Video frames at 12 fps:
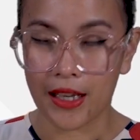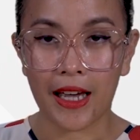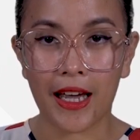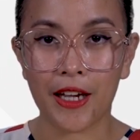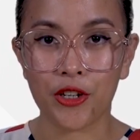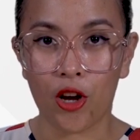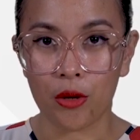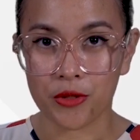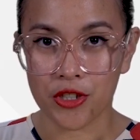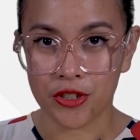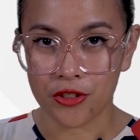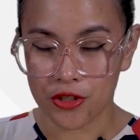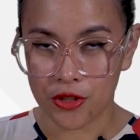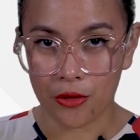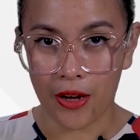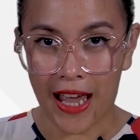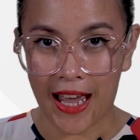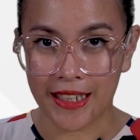an option to
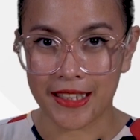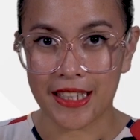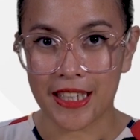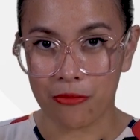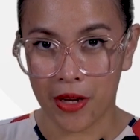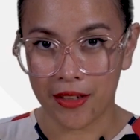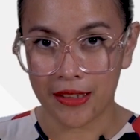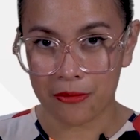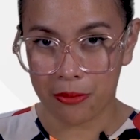add email and